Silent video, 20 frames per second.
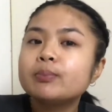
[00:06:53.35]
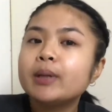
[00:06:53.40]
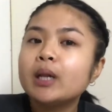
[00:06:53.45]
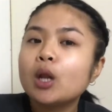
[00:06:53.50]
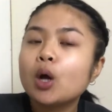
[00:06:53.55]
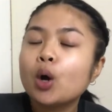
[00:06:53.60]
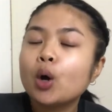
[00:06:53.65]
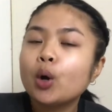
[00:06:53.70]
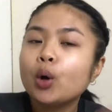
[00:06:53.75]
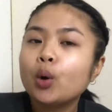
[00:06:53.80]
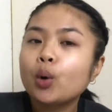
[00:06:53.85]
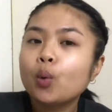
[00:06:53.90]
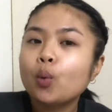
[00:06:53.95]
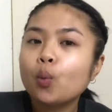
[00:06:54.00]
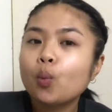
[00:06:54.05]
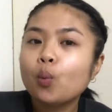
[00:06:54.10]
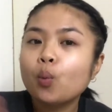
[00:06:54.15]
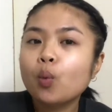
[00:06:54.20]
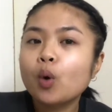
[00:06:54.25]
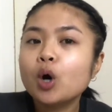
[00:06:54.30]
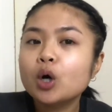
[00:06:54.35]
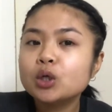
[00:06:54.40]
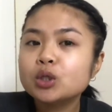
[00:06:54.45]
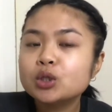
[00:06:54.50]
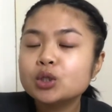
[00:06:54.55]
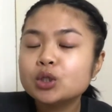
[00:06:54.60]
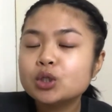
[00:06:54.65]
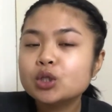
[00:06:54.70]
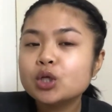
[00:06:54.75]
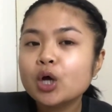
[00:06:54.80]
below
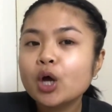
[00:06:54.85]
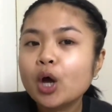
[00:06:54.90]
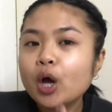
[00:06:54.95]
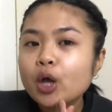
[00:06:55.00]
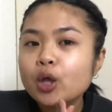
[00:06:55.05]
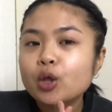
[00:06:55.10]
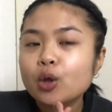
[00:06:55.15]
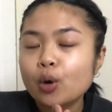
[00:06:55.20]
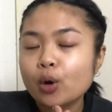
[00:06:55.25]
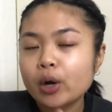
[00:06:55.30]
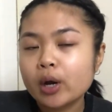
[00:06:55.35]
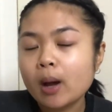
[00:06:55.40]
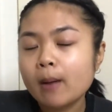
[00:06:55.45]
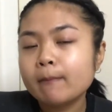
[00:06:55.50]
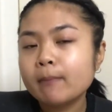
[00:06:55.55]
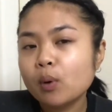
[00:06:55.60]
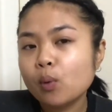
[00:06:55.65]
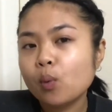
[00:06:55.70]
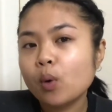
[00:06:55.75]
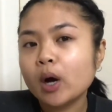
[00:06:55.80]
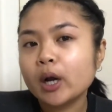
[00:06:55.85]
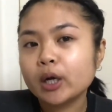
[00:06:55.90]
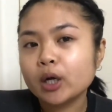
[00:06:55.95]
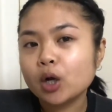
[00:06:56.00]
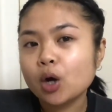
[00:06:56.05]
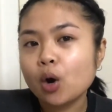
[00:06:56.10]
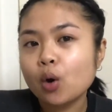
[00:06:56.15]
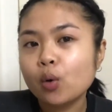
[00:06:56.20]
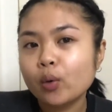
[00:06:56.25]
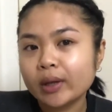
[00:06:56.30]
what your number one
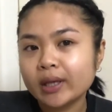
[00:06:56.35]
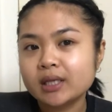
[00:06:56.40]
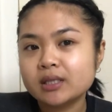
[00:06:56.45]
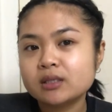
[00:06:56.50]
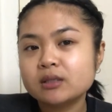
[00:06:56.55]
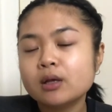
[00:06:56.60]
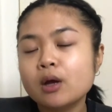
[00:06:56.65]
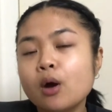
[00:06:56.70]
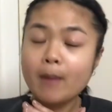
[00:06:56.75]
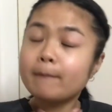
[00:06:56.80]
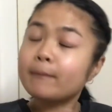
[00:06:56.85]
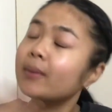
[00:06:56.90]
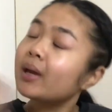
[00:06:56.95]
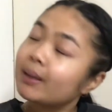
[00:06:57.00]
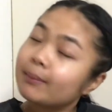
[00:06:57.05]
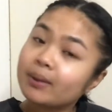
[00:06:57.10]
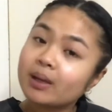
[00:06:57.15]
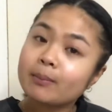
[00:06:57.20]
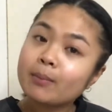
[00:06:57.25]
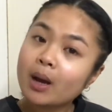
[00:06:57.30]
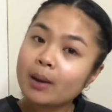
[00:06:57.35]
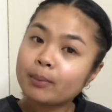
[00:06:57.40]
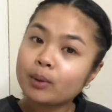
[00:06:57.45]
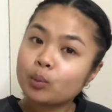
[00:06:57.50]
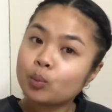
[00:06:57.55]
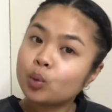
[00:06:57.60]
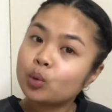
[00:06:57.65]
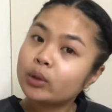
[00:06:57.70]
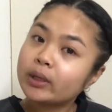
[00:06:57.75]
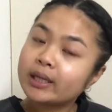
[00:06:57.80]
goal is. Maybe it might be
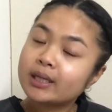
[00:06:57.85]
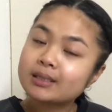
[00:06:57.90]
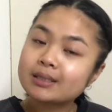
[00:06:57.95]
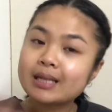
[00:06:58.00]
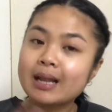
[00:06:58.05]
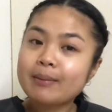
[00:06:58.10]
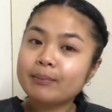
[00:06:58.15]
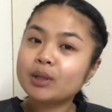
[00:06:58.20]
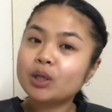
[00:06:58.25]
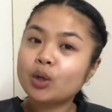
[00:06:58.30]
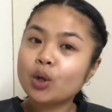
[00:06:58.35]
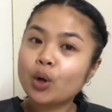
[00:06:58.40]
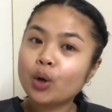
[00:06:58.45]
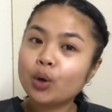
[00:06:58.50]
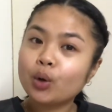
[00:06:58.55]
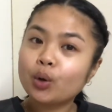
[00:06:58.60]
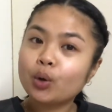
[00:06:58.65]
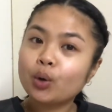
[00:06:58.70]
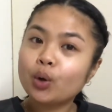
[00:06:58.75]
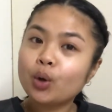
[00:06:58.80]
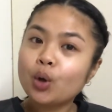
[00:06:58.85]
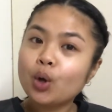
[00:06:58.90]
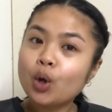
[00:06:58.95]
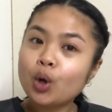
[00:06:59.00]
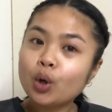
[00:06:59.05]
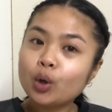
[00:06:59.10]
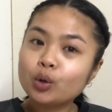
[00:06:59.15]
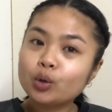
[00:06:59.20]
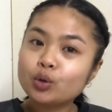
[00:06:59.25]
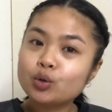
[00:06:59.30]
mornings. Let me know
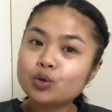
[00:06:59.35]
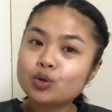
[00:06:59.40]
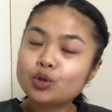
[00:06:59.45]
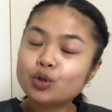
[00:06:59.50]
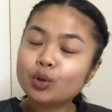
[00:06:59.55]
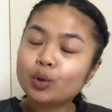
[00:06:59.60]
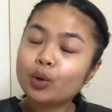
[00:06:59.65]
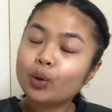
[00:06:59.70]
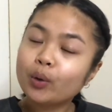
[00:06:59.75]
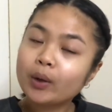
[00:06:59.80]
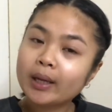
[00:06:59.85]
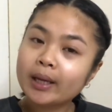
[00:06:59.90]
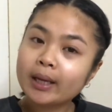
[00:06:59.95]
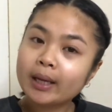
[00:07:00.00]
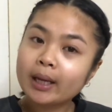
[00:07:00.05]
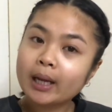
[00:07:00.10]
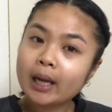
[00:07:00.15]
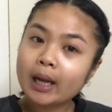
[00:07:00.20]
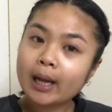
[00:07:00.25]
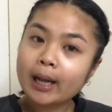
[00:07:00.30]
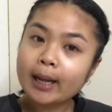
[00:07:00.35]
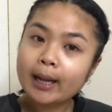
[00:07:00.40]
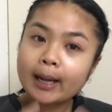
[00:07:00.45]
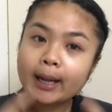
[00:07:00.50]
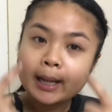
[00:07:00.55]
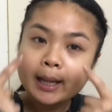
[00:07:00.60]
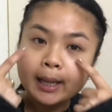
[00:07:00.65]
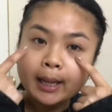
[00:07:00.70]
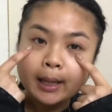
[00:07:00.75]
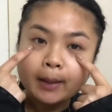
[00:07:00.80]
who's doing
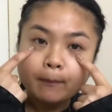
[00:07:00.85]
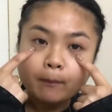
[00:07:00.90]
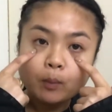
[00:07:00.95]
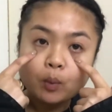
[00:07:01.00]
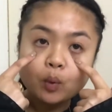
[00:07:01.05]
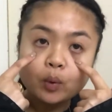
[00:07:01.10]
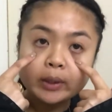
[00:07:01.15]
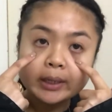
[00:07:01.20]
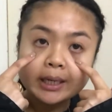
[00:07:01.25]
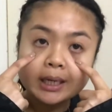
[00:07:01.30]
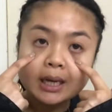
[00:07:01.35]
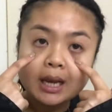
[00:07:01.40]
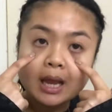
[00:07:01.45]
morning